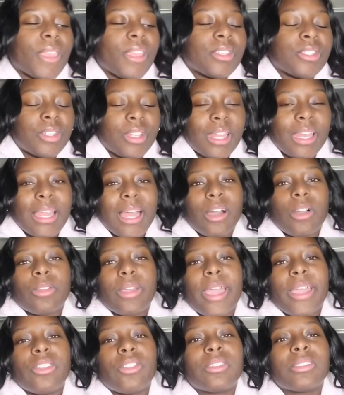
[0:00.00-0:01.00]
So they're like,
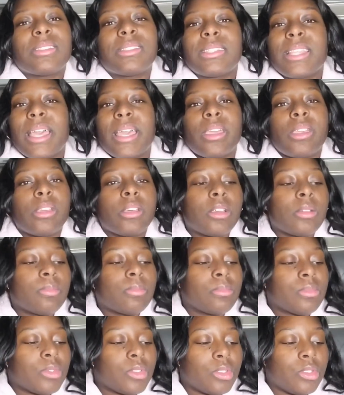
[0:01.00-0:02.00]
okay, just let
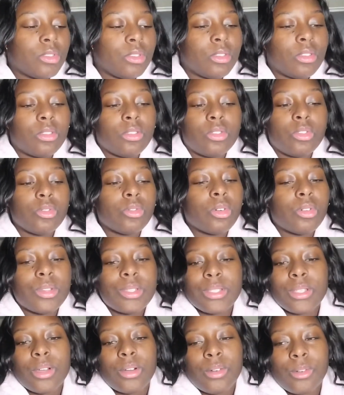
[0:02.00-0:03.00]
him do on
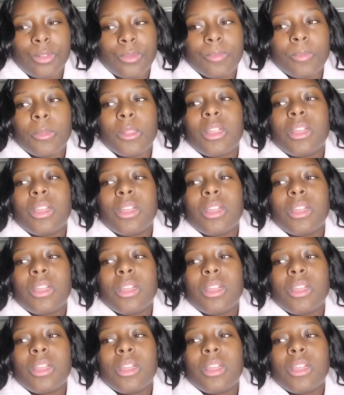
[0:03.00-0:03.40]
his own.